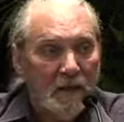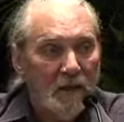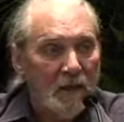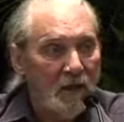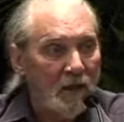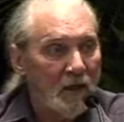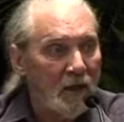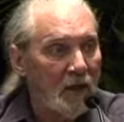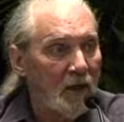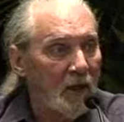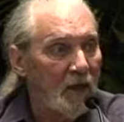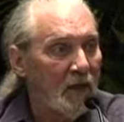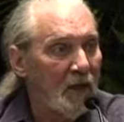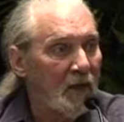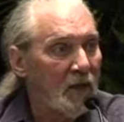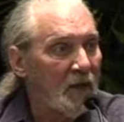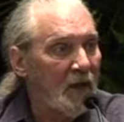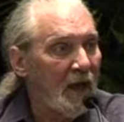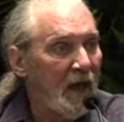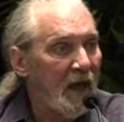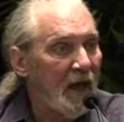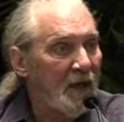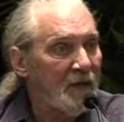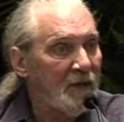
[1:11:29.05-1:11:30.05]

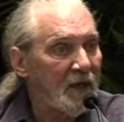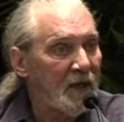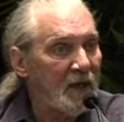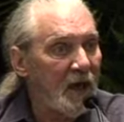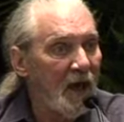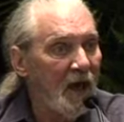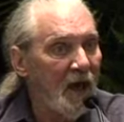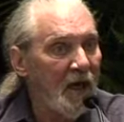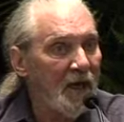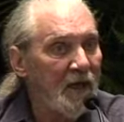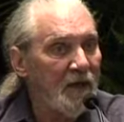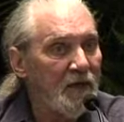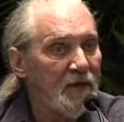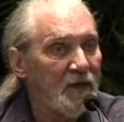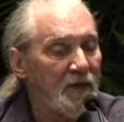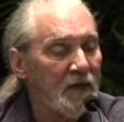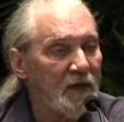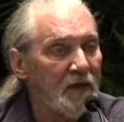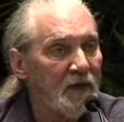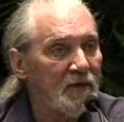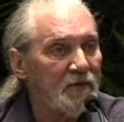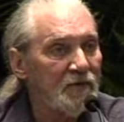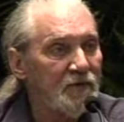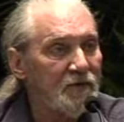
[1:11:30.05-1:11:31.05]
And the kind
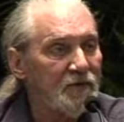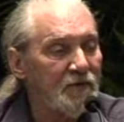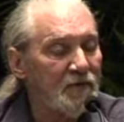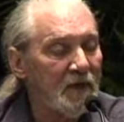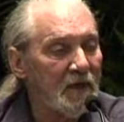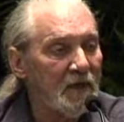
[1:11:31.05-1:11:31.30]
of